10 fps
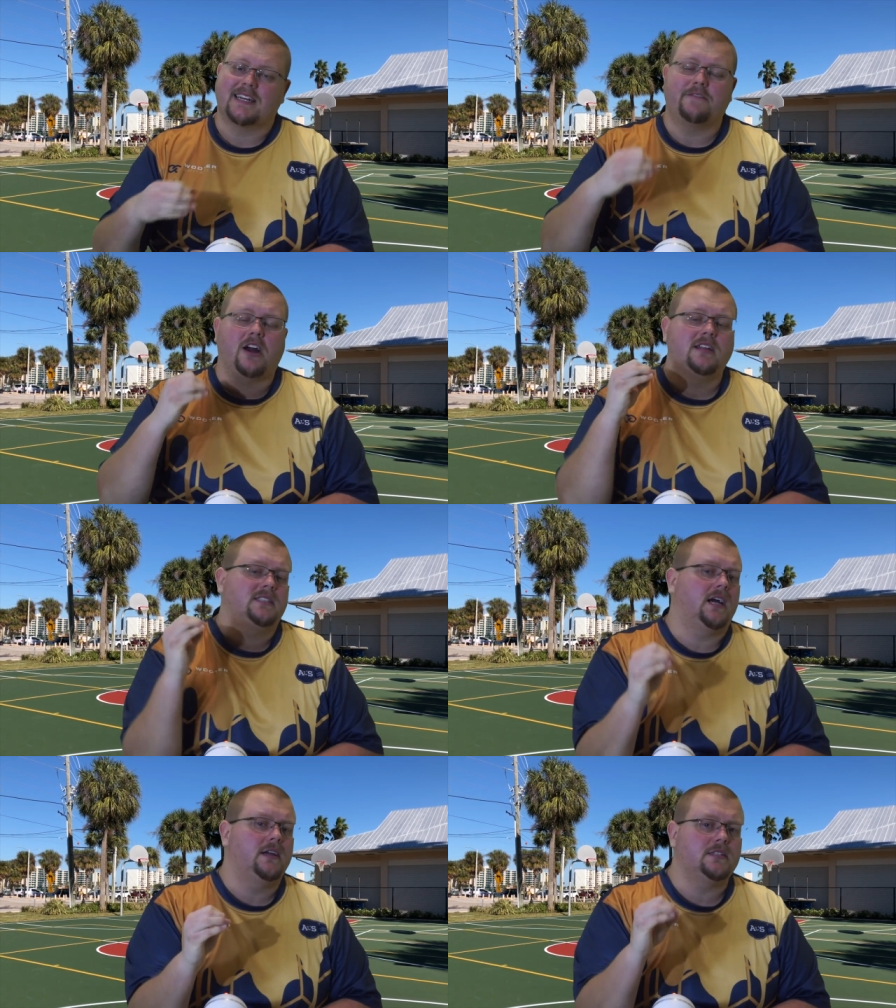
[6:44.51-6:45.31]
And I've
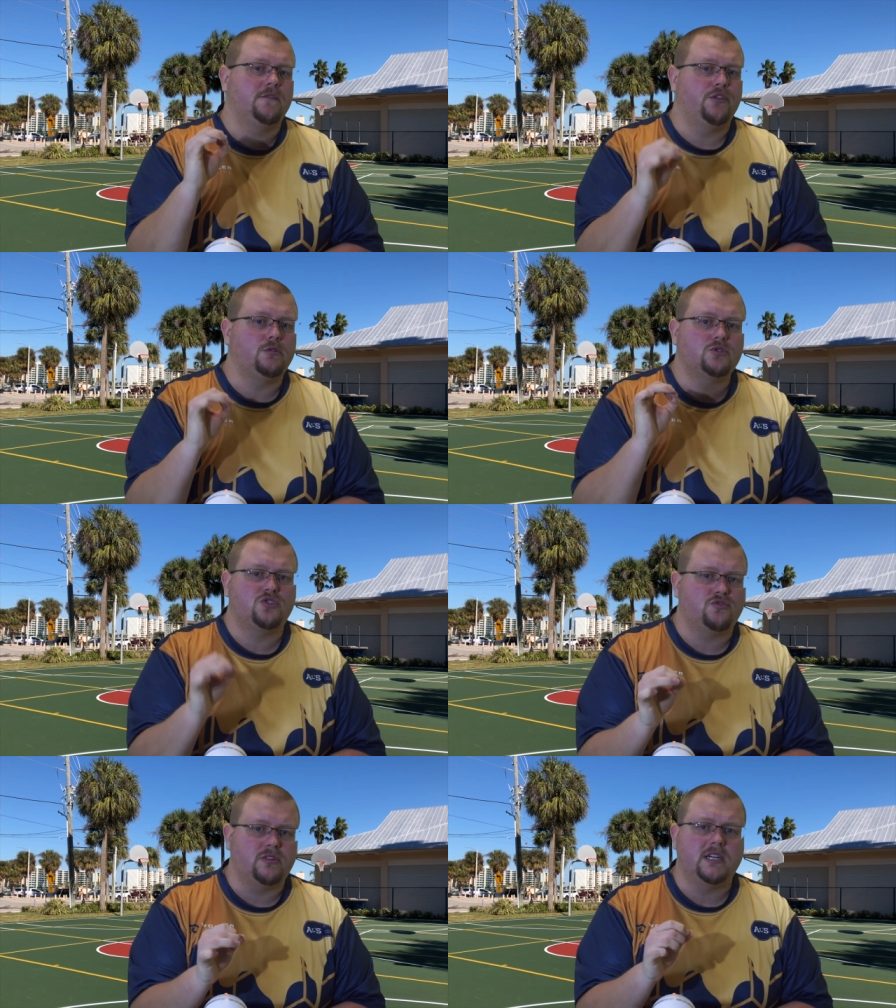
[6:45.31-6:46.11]
got tons of those
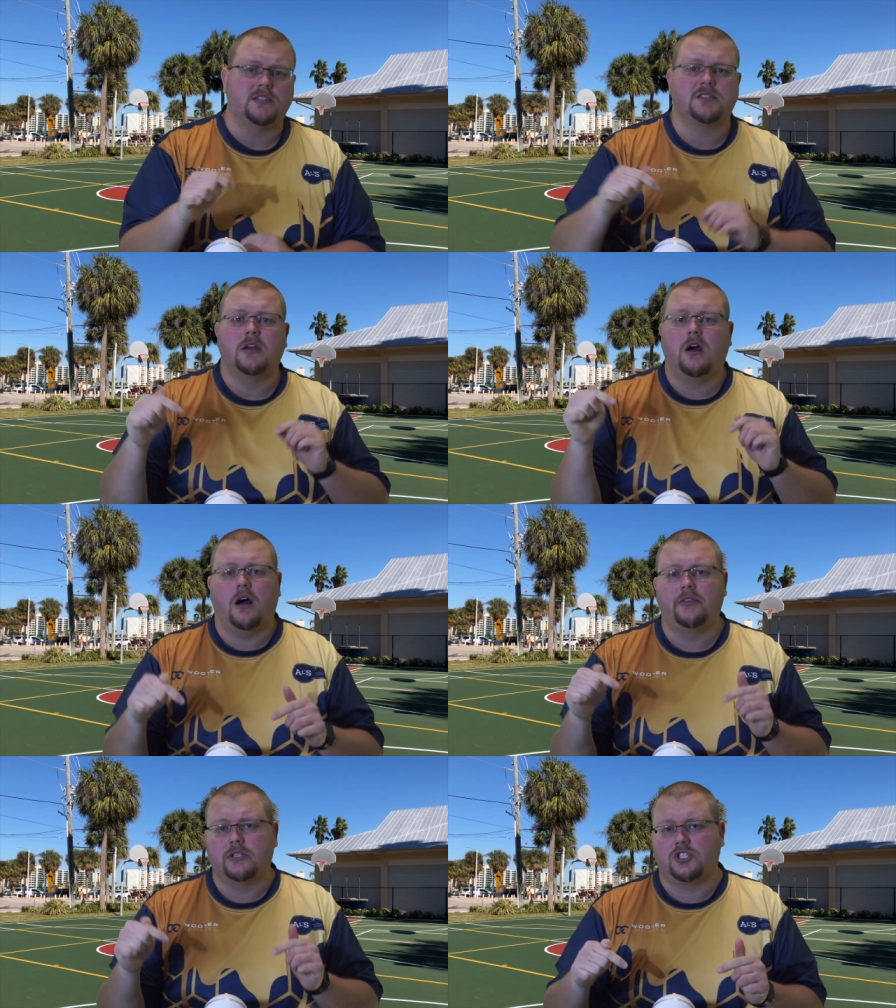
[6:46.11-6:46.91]
drills
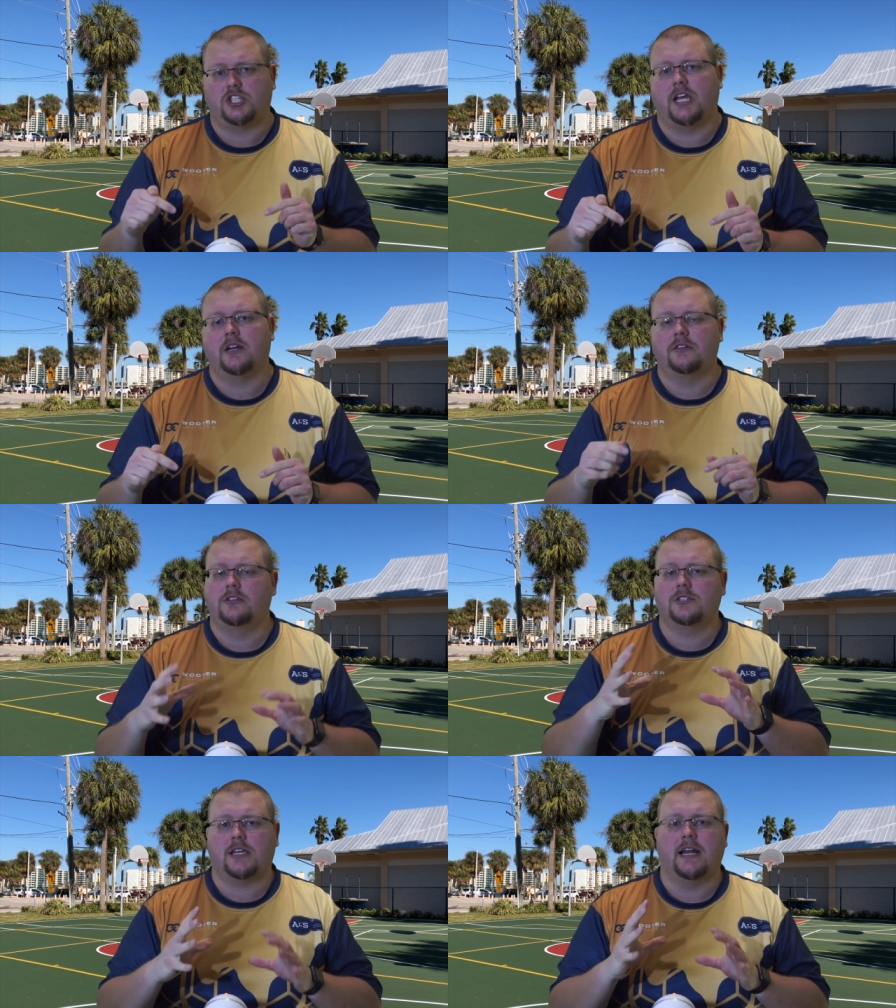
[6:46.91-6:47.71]
on this channel.
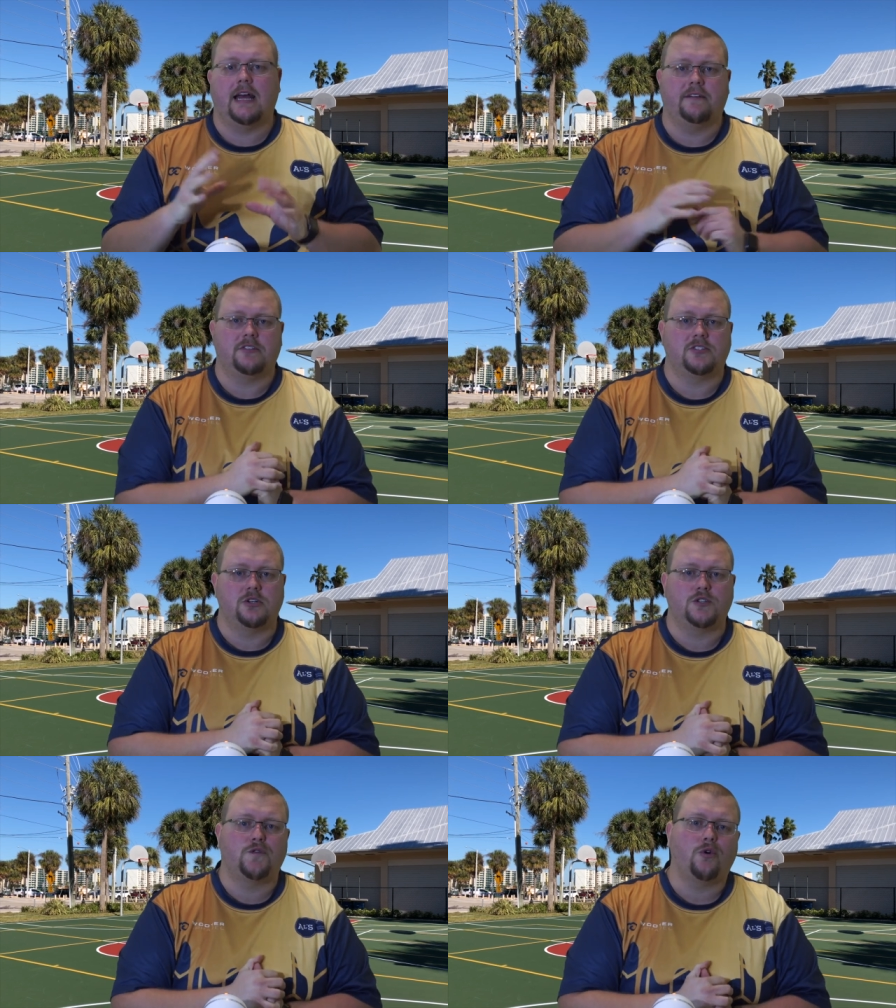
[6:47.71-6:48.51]
You just kind of have to
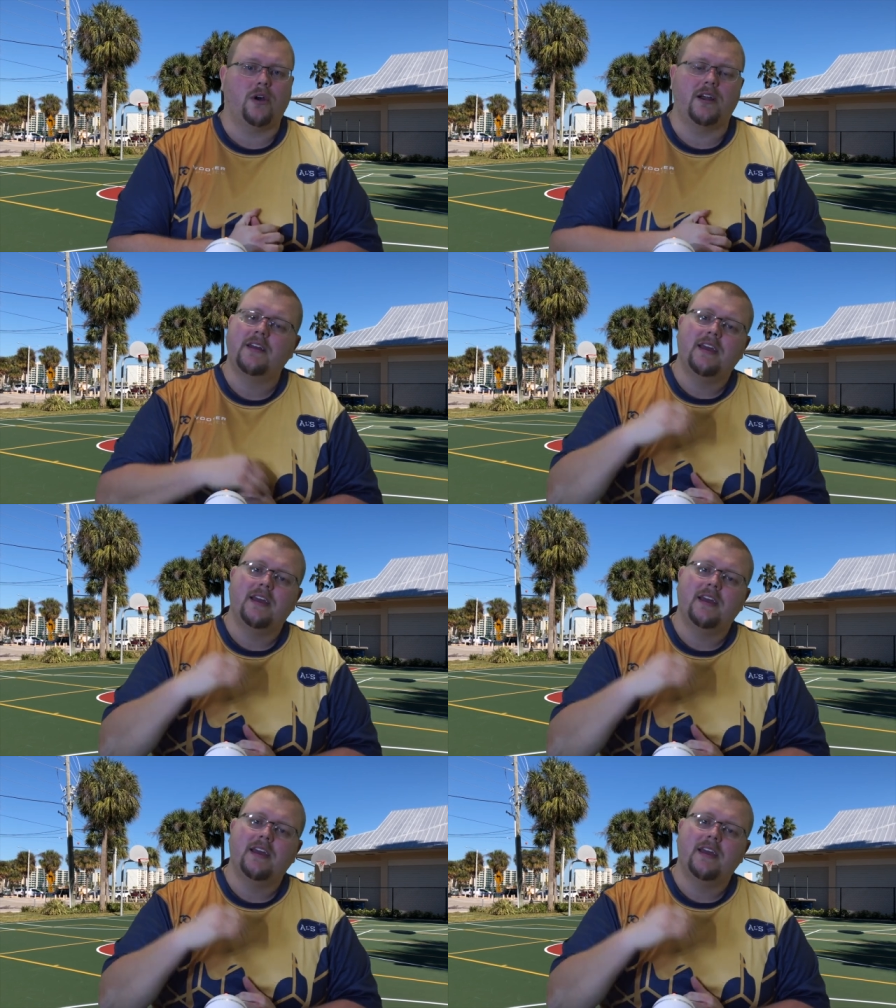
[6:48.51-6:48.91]
search for it.